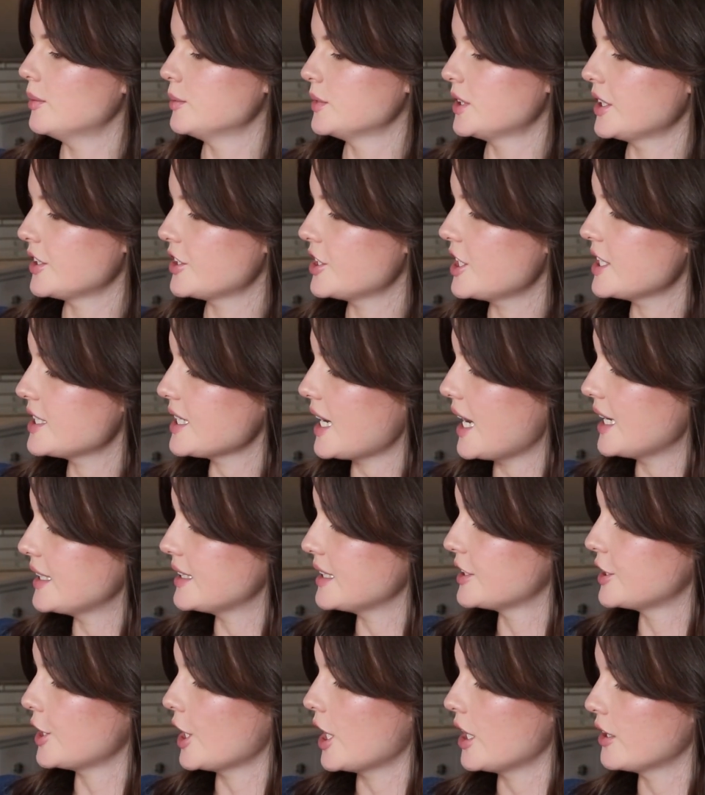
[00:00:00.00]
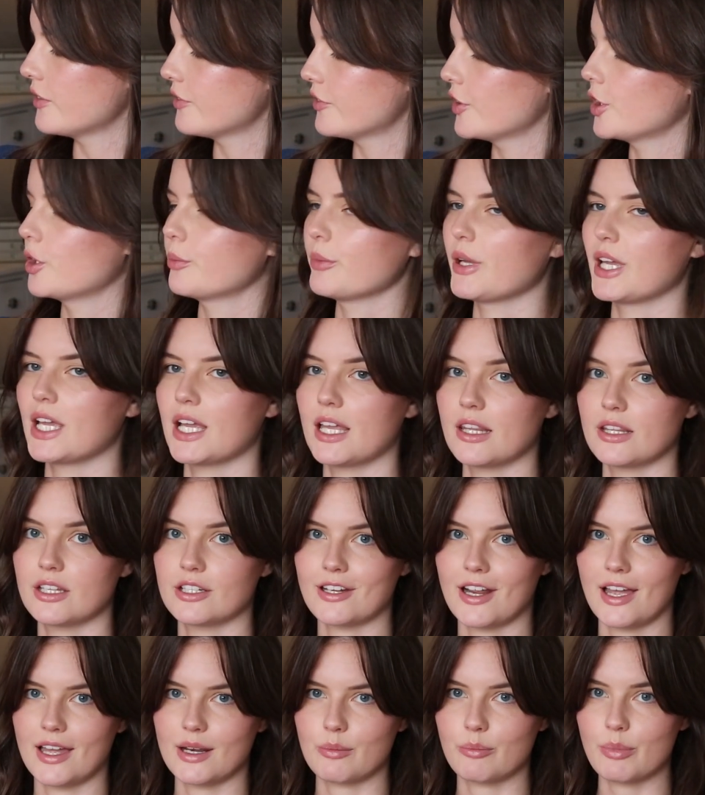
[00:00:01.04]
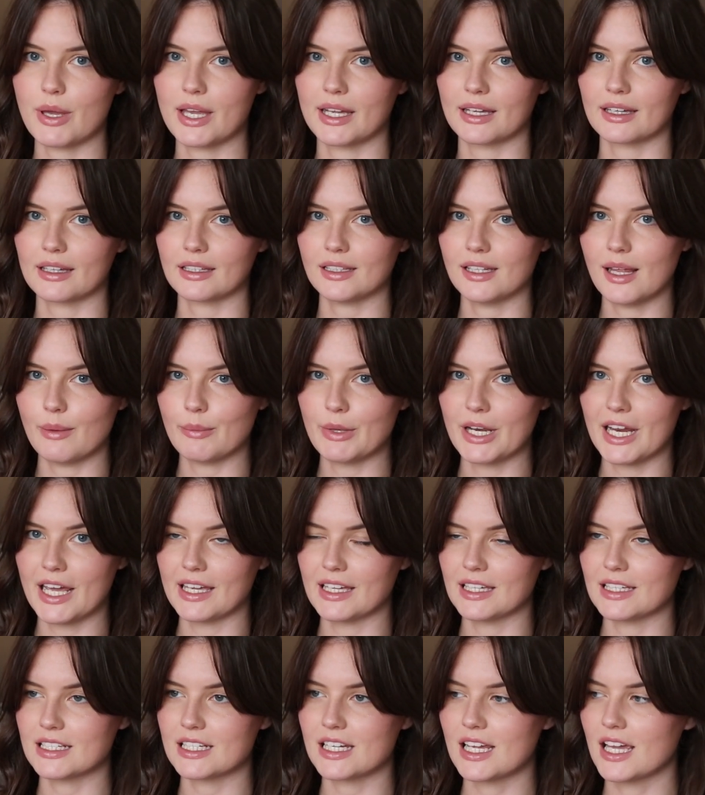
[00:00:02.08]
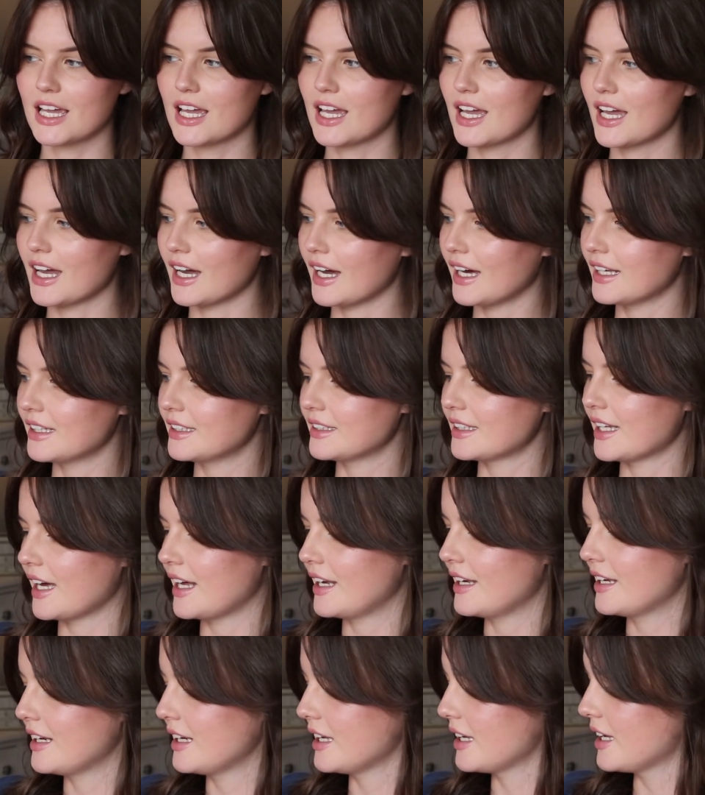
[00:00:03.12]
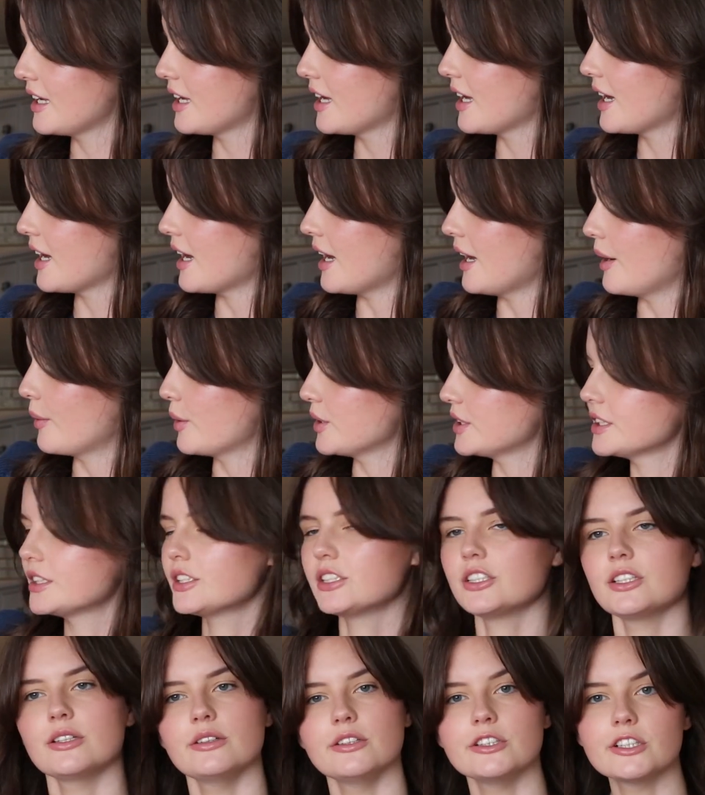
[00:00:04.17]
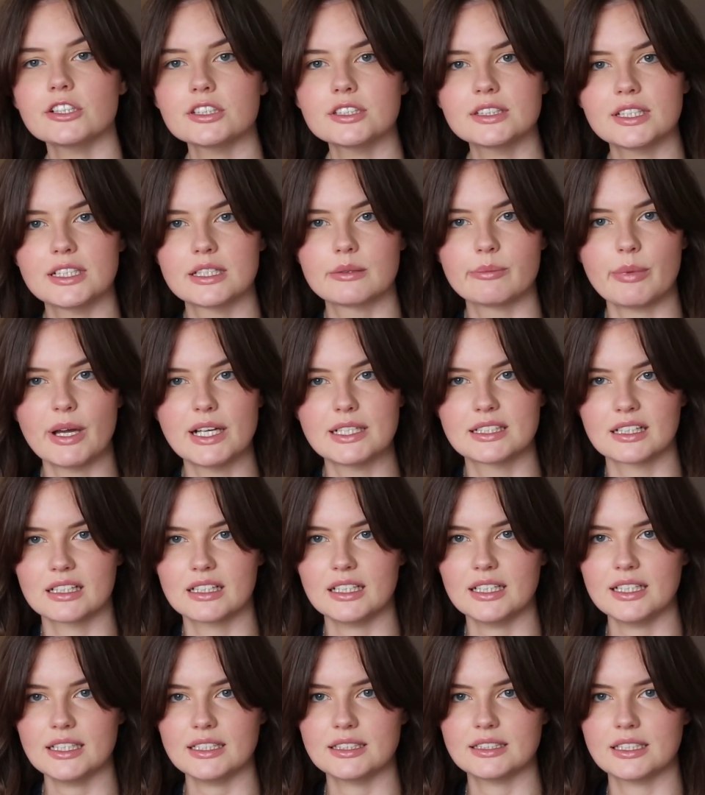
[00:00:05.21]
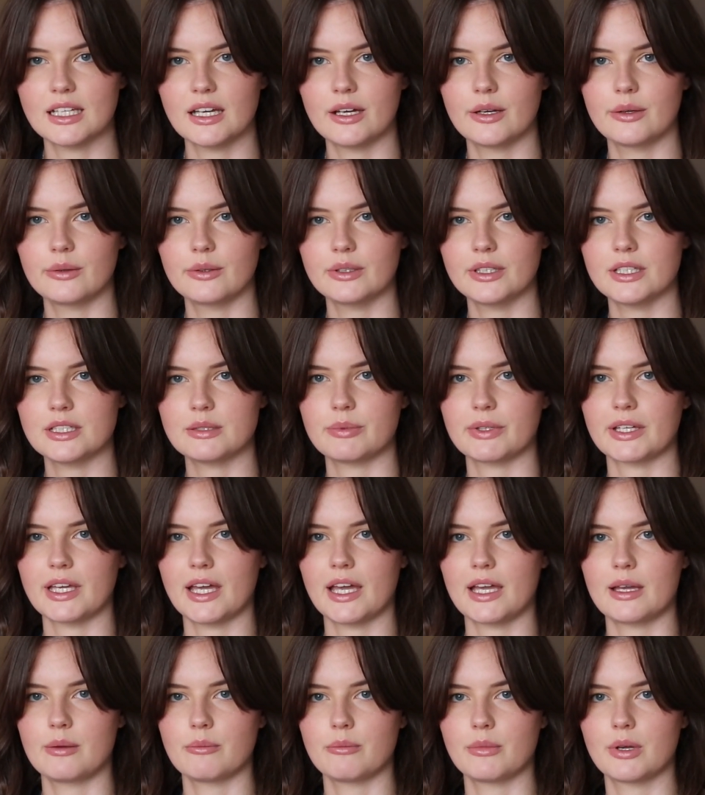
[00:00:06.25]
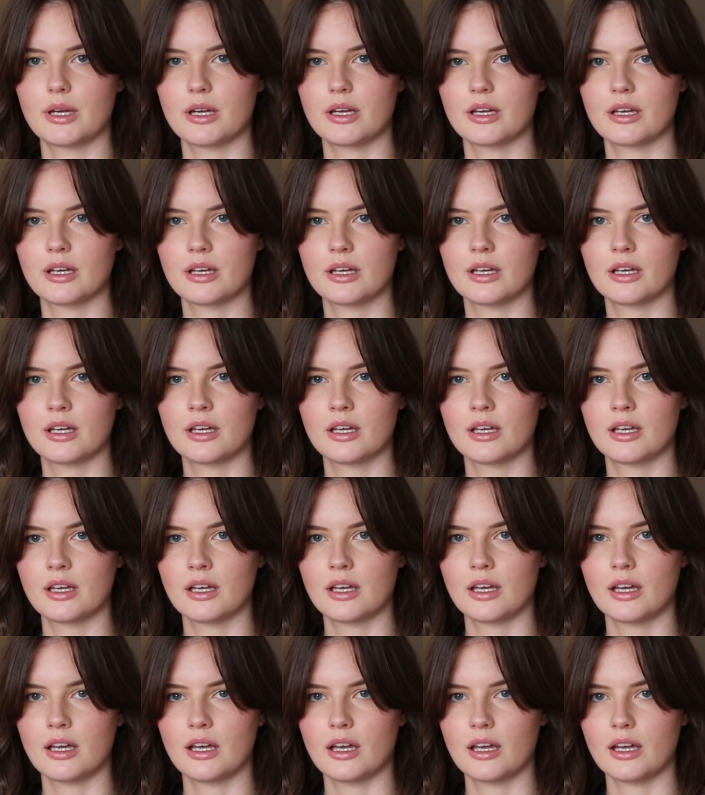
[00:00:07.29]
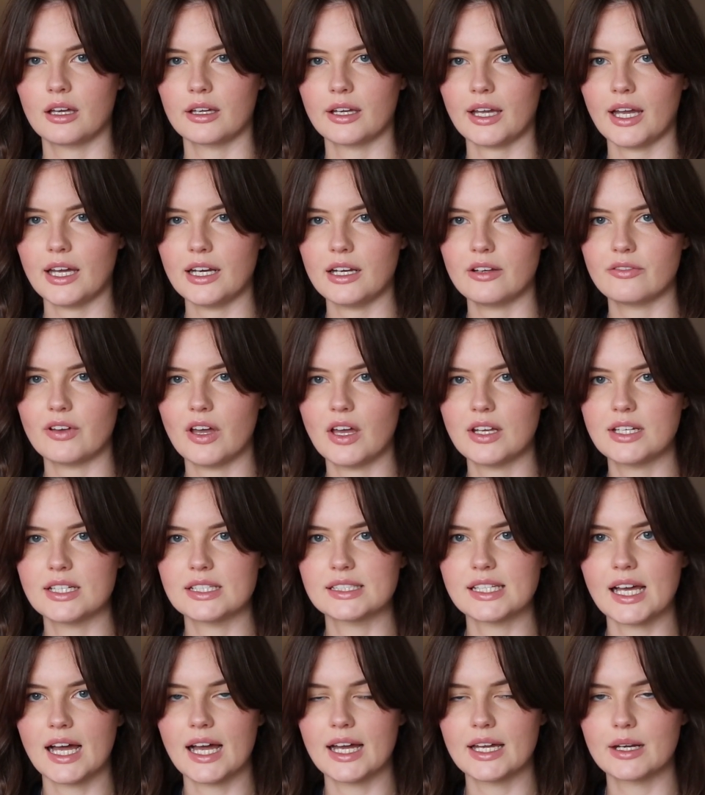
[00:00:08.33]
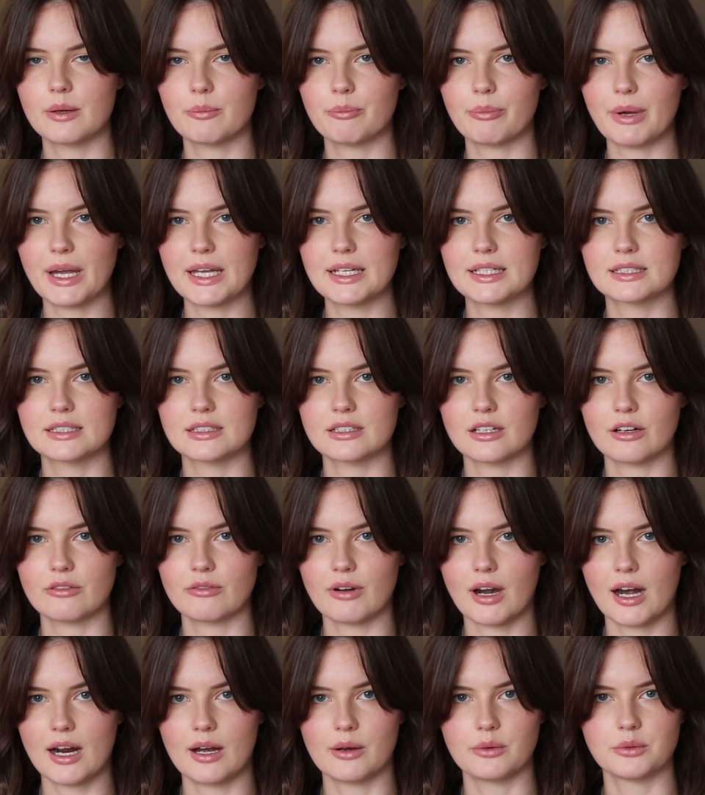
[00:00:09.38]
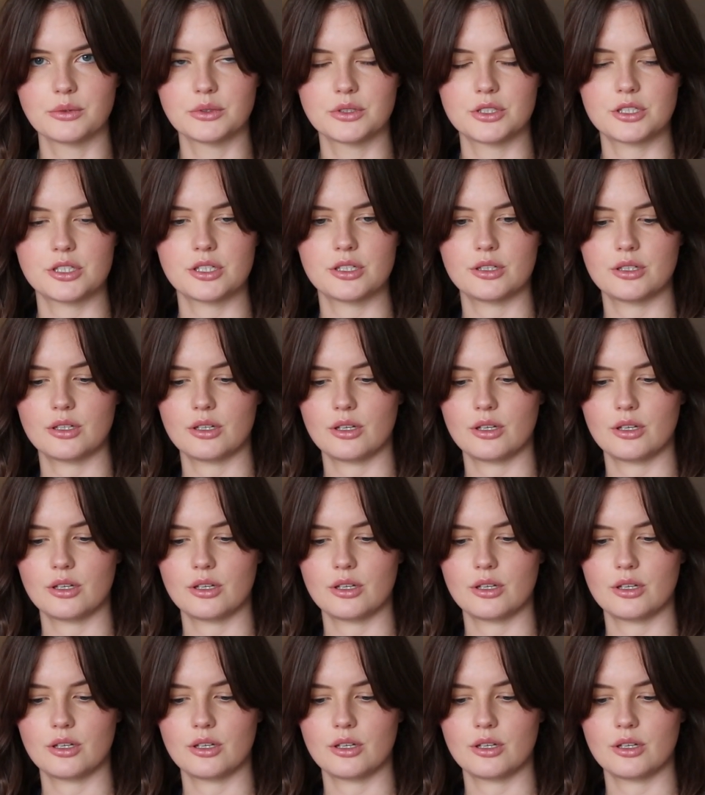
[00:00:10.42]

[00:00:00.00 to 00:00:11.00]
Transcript: So she dyed this yarn for me in the shade Pink Lemonade, and then I wanted to do it justice basically, so this became kind of a design based around